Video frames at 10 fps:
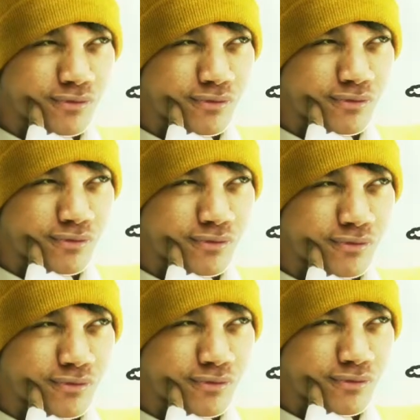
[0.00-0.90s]

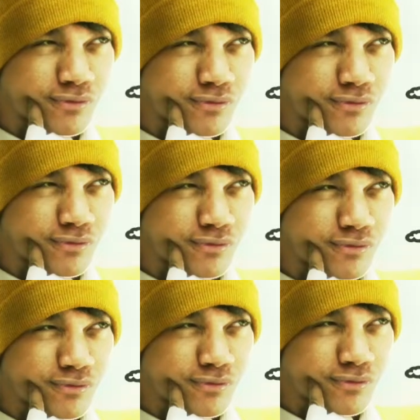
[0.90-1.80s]

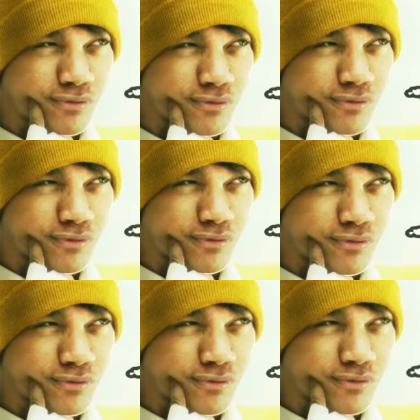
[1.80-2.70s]

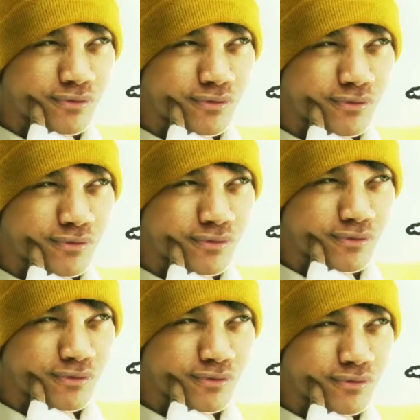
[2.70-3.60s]

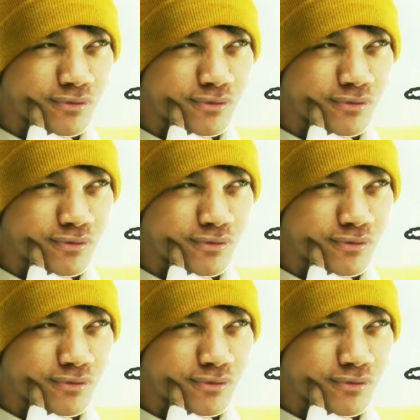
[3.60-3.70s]
[no speech]